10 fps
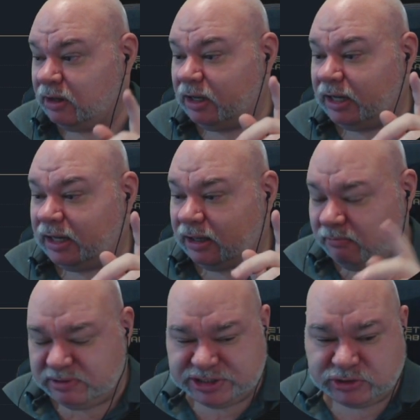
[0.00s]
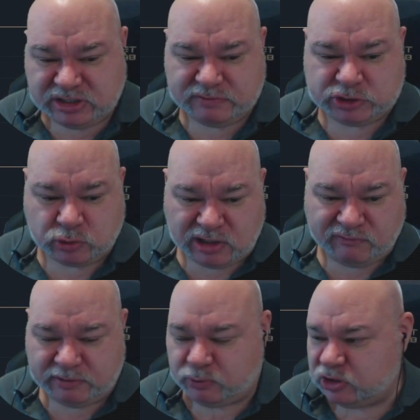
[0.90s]
But this will give us 12
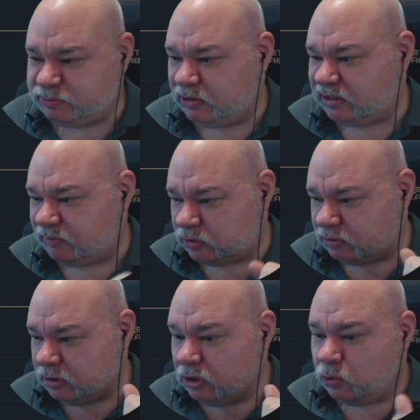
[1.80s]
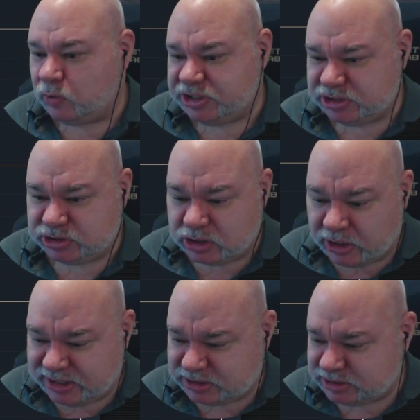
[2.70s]
hit points per level, which is
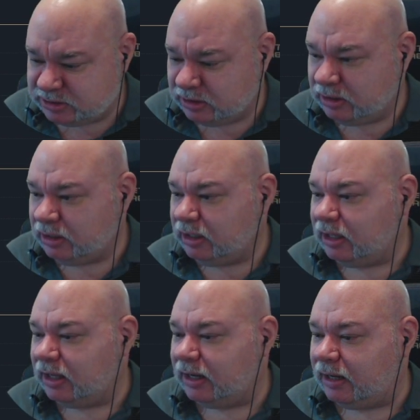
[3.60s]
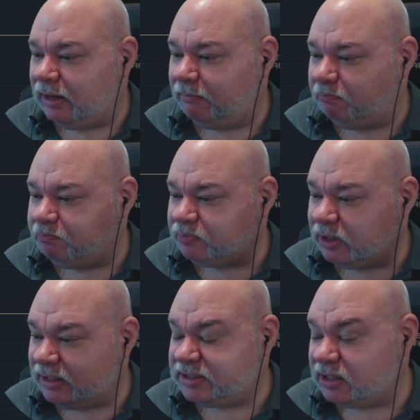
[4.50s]
nice.
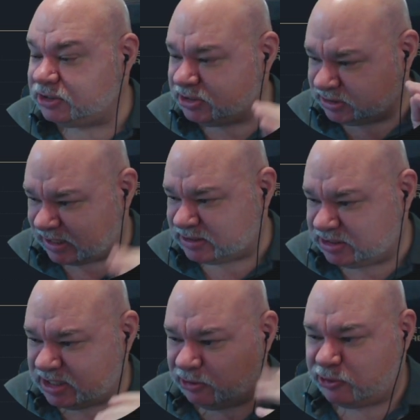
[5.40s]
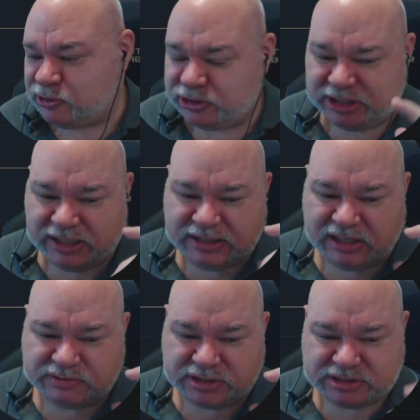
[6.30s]
Intelligence, as I said, 13
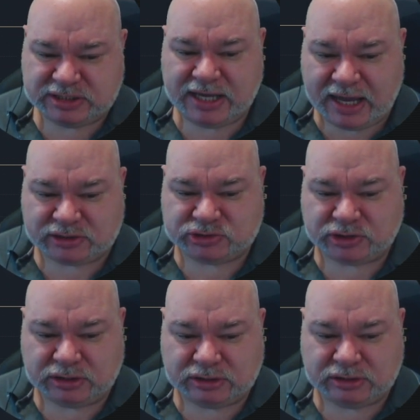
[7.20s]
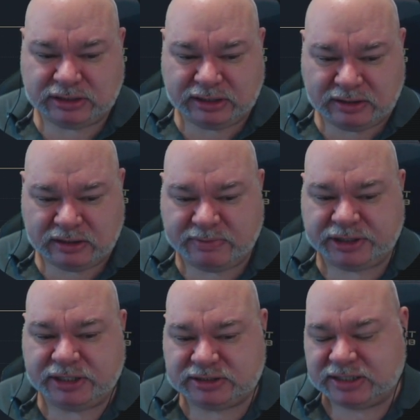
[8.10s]
gives us the
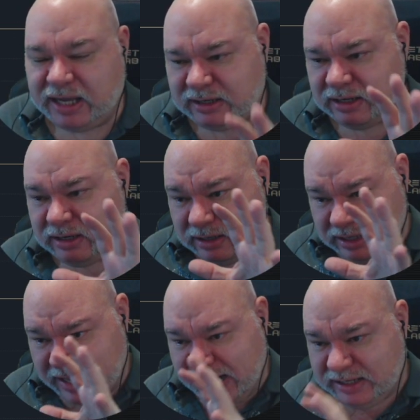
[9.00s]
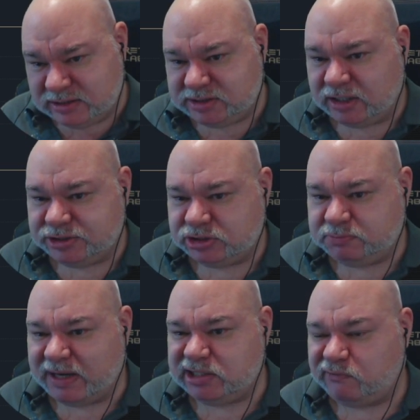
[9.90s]
ability to take any
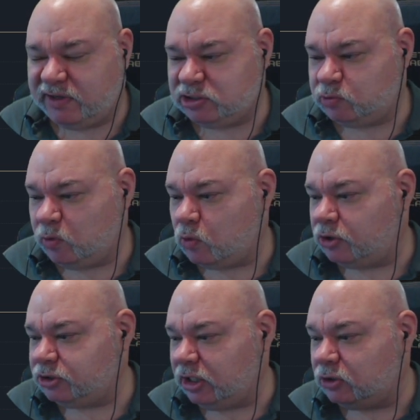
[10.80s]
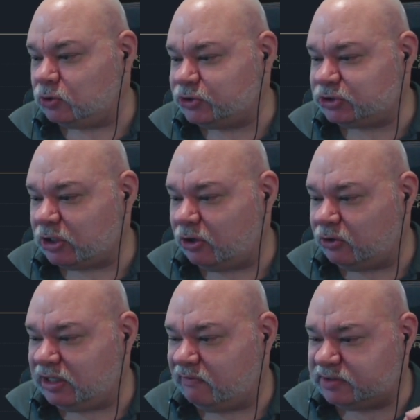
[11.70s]
intelligence-based feats we want. It also
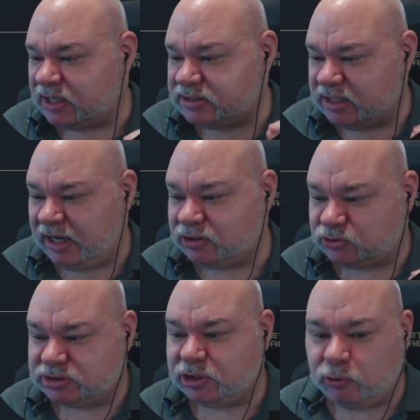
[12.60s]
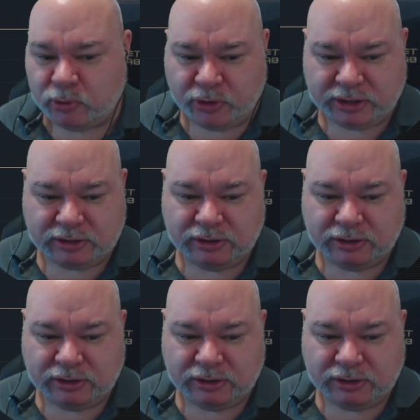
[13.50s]
gives us an extra skill point,